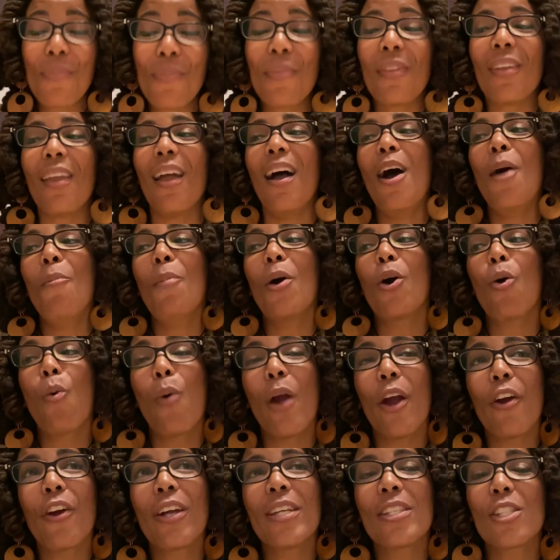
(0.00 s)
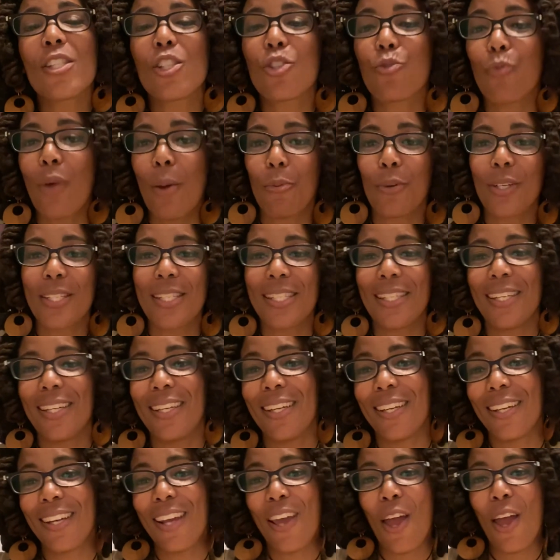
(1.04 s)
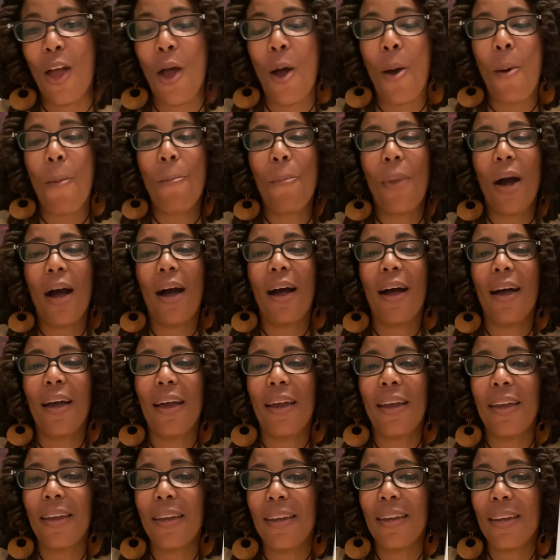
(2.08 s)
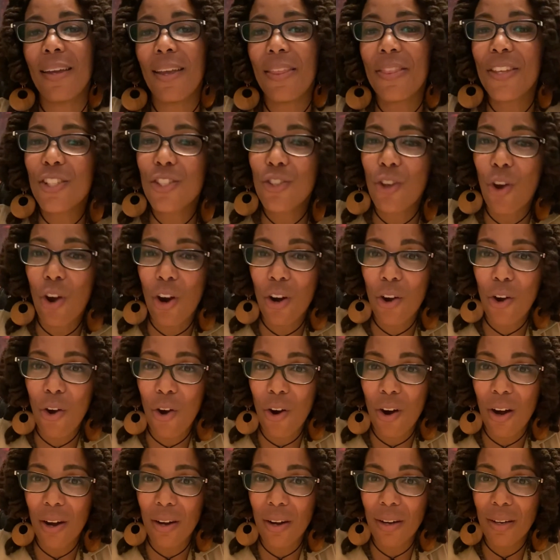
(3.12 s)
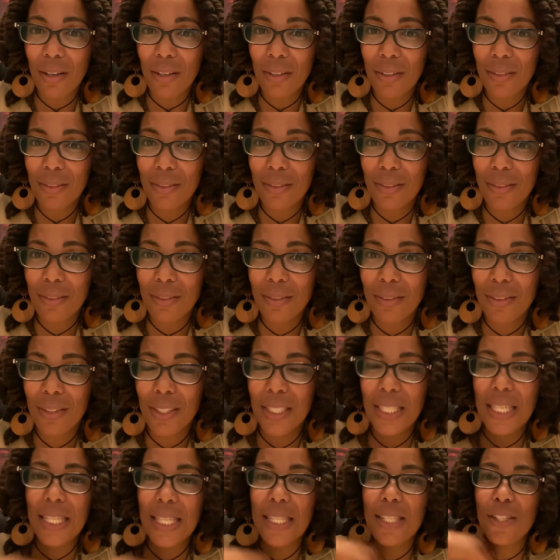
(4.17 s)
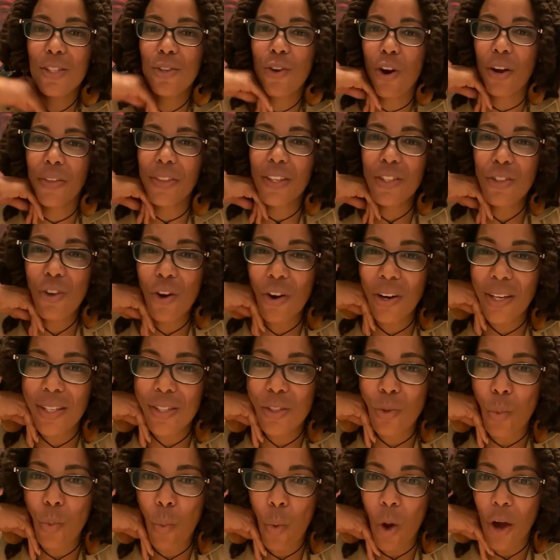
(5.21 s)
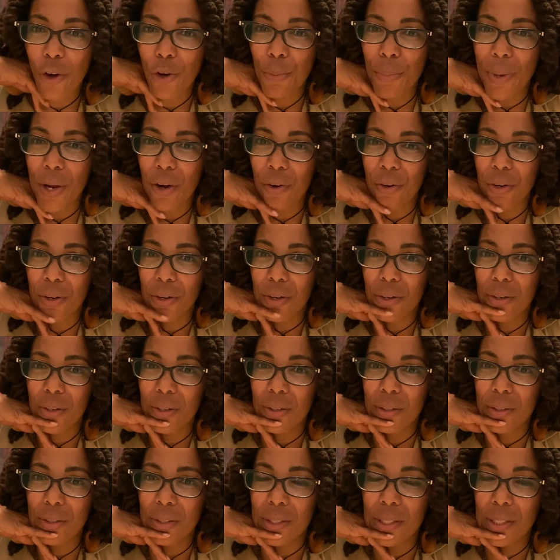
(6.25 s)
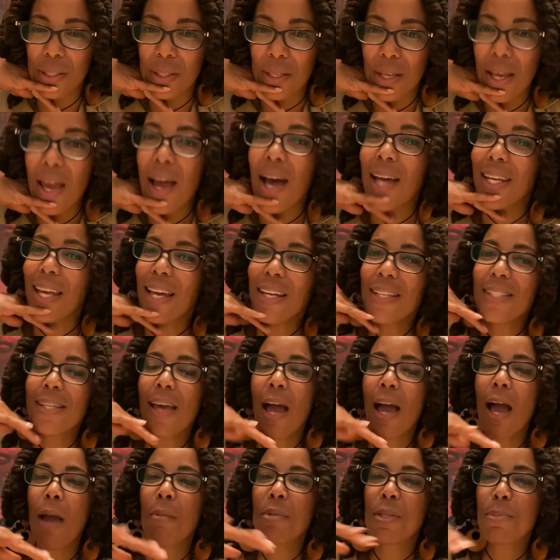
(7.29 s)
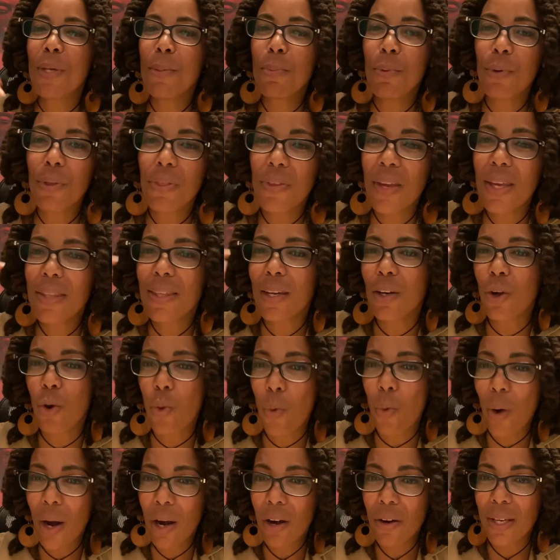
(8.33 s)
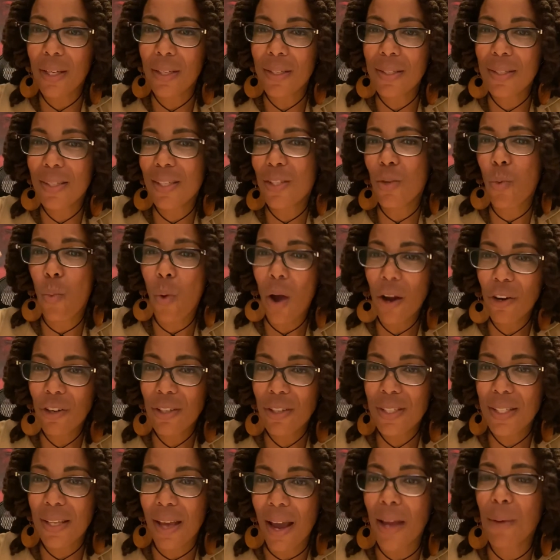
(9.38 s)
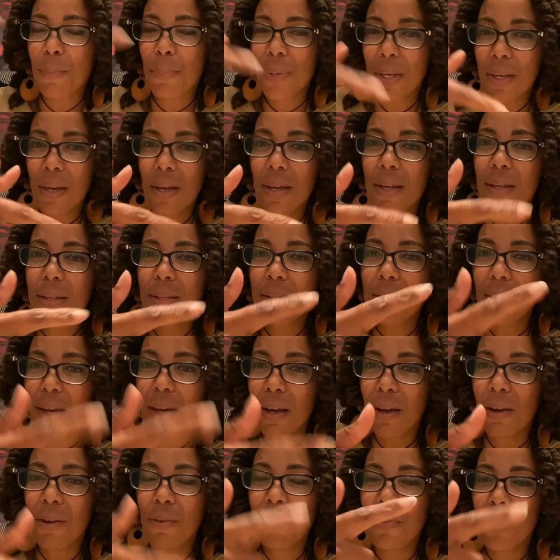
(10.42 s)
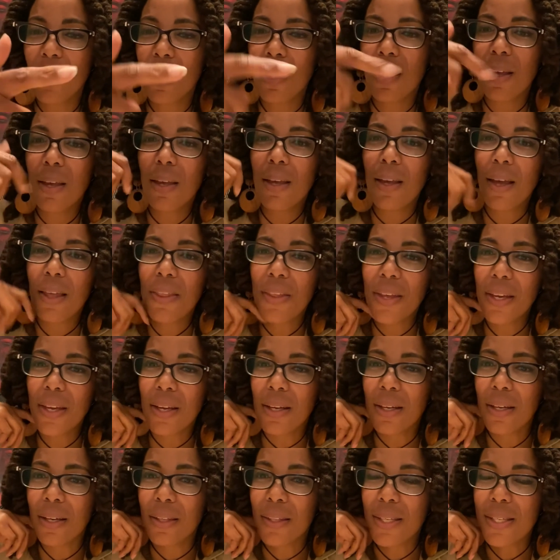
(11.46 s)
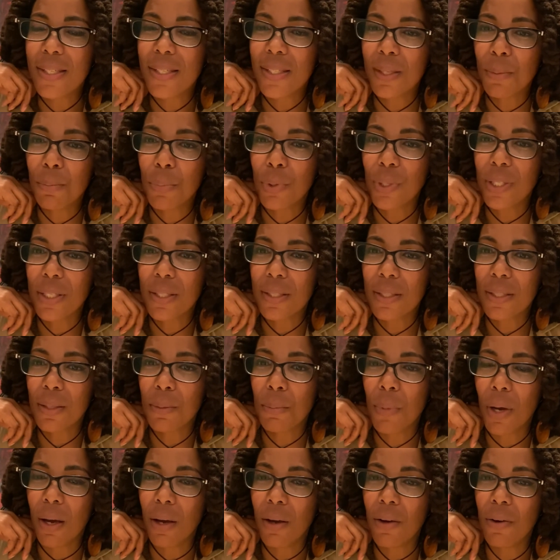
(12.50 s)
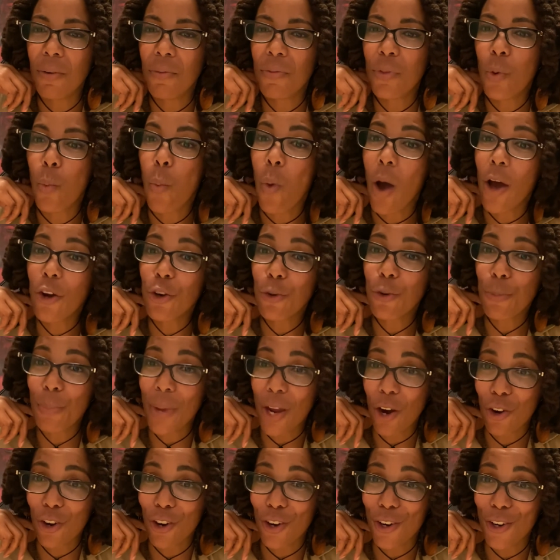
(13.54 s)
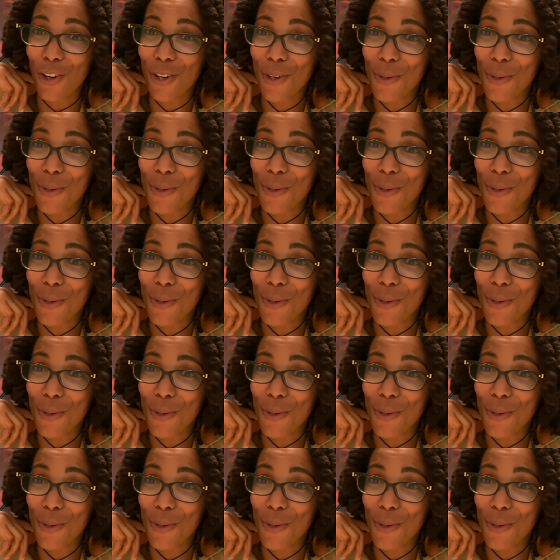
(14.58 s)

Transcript: Aquarius is represented by the Star card. Look at this card. This card is the water bearer. A lot of times people think that Aquarius is a water sign because of the symbolism of the water bearer.